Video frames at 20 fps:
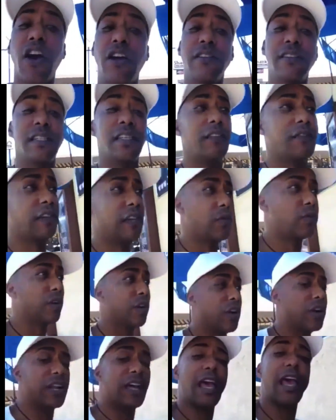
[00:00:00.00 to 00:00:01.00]
on TV, we're
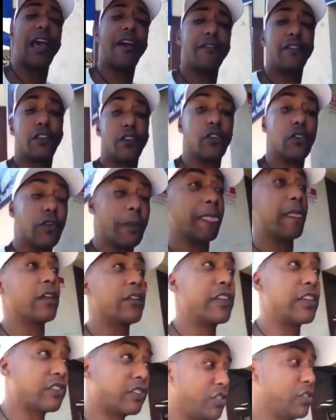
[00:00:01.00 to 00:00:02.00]
gonna have you,
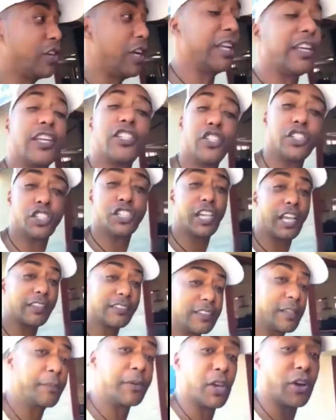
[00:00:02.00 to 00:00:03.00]
you're gonna get your
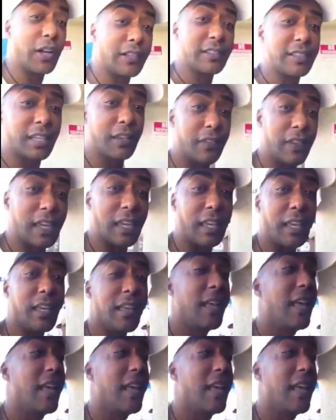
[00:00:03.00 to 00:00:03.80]
chance to be on TV.